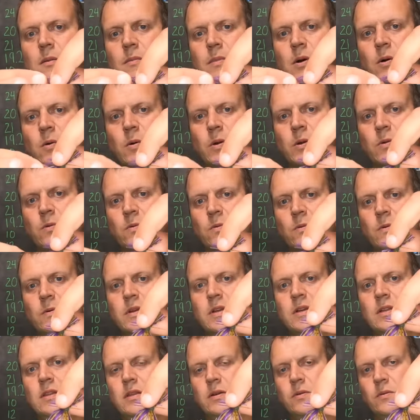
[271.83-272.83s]
but we
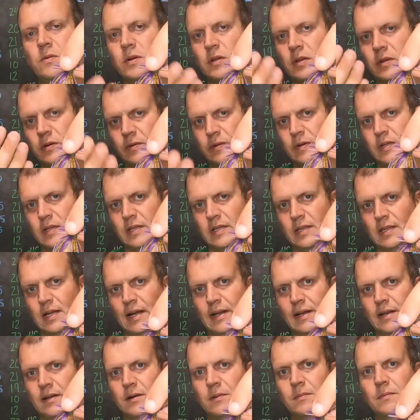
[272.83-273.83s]
really, really, really
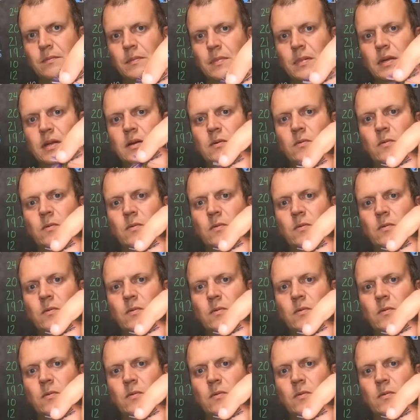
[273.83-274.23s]
like them